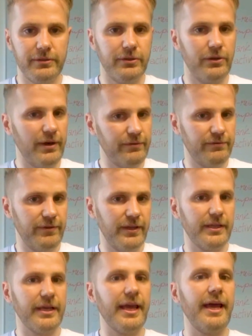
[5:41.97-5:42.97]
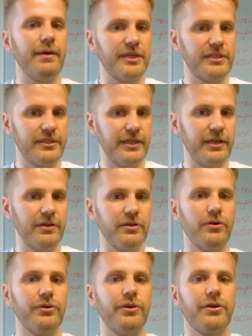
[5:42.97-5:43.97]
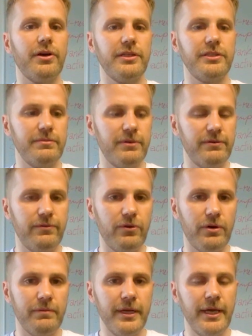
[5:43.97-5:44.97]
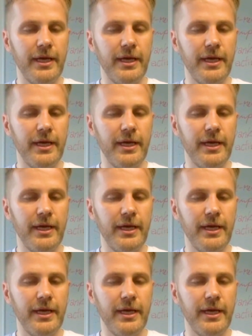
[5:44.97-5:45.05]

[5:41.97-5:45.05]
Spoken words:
You have to fill the KYC, know your customer form,